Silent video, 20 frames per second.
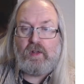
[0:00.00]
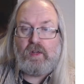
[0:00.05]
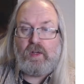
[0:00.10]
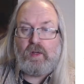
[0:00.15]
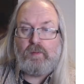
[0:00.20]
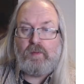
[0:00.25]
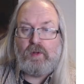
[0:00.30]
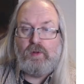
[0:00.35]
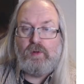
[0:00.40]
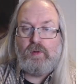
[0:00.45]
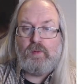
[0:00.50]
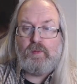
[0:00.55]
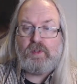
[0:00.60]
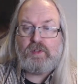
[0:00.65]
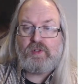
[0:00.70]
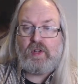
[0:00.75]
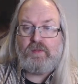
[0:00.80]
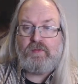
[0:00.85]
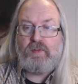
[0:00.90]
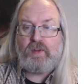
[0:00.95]
I am a human
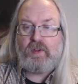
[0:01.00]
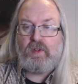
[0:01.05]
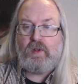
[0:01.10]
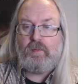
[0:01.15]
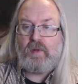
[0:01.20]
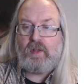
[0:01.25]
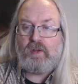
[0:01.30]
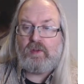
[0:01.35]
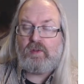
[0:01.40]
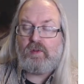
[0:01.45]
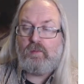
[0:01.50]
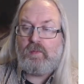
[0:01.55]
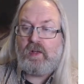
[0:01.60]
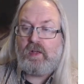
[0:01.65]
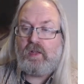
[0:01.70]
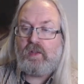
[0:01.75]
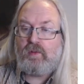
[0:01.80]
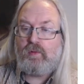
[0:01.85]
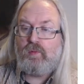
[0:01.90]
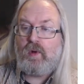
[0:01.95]
trafficker may
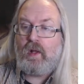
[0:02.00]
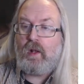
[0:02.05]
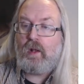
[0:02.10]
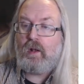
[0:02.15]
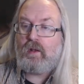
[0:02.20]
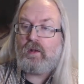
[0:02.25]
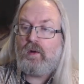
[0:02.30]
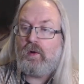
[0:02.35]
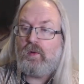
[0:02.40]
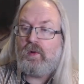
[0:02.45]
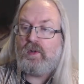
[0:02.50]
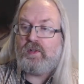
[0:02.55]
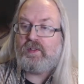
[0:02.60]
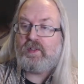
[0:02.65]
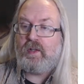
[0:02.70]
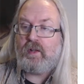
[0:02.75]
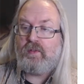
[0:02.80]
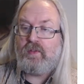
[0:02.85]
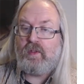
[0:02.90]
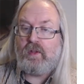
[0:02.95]
as well go and
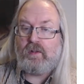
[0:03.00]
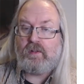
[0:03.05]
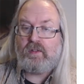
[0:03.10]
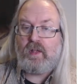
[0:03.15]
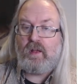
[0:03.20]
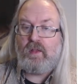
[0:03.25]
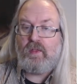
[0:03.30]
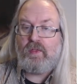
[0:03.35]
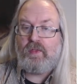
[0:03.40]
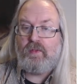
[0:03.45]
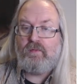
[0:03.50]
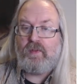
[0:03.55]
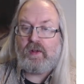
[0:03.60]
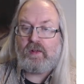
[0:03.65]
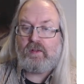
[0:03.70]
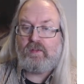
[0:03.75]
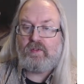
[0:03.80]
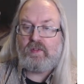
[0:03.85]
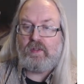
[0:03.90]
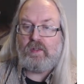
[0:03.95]
take their 10th
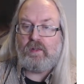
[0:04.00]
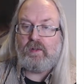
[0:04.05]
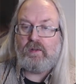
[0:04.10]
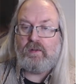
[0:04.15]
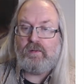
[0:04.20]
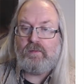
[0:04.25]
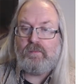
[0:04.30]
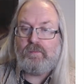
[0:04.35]
vaccine.